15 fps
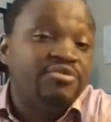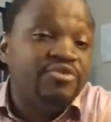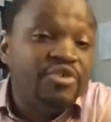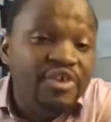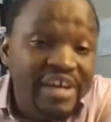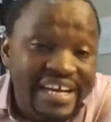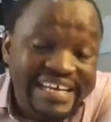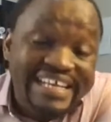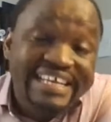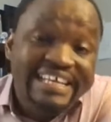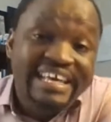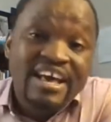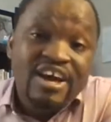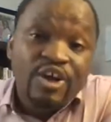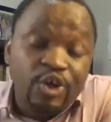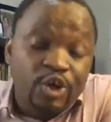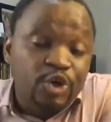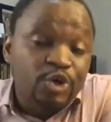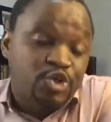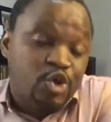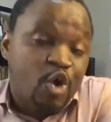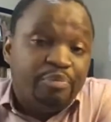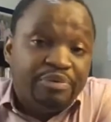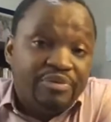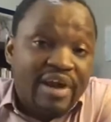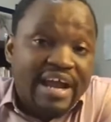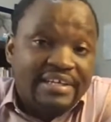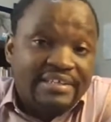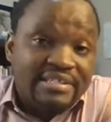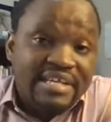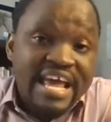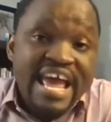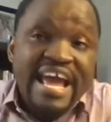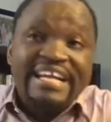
really good copywriters.